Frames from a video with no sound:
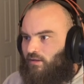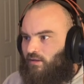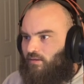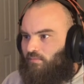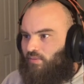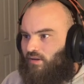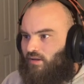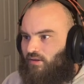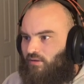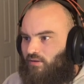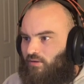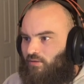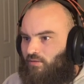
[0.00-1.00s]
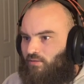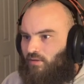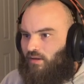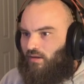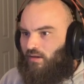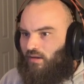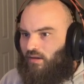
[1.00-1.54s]
But you know,
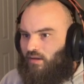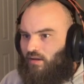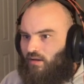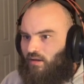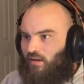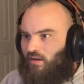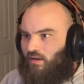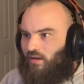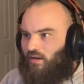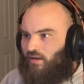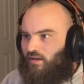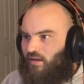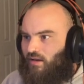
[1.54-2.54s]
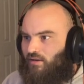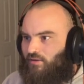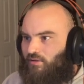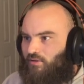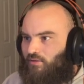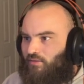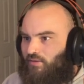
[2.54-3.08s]
I don't
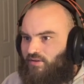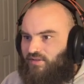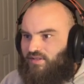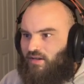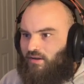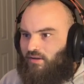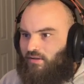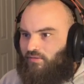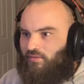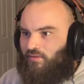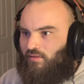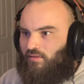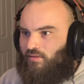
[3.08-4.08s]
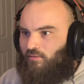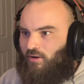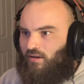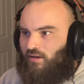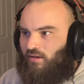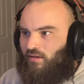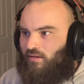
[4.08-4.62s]
know. That's not enough.
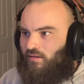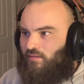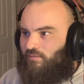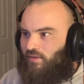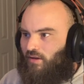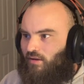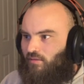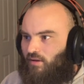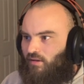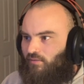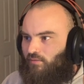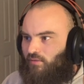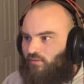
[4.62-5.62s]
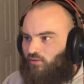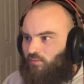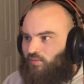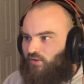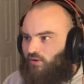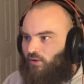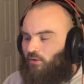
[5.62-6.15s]
Not quite enough
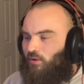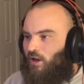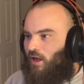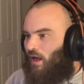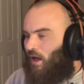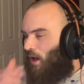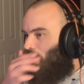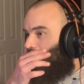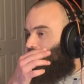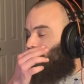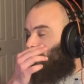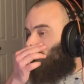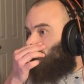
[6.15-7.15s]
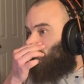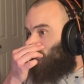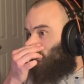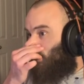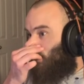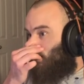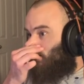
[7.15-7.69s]
reverb. So I think in this
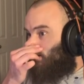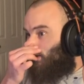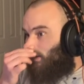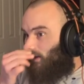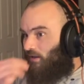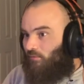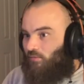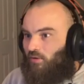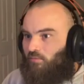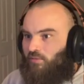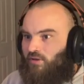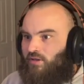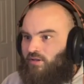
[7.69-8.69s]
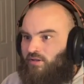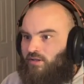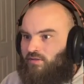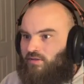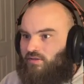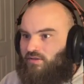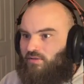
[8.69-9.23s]
case, what we
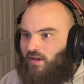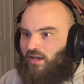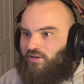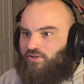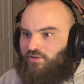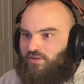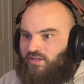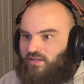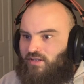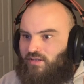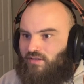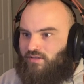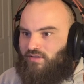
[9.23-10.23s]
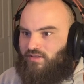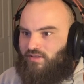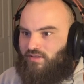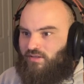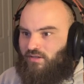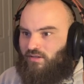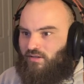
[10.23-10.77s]
need to do actually
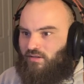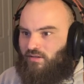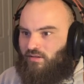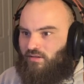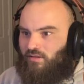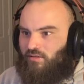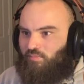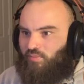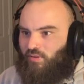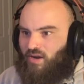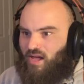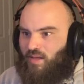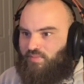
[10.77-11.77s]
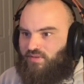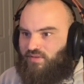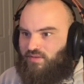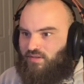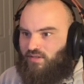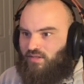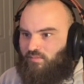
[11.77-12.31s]
is
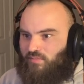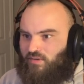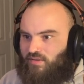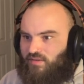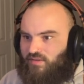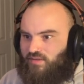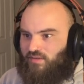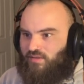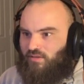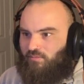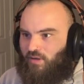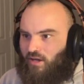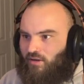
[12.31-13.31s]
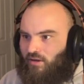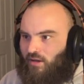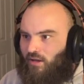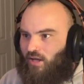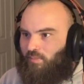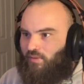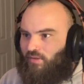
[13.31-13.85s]
perhaps keep this amount
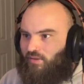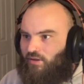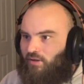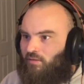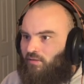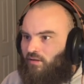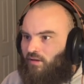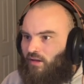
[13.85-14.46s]
up, and then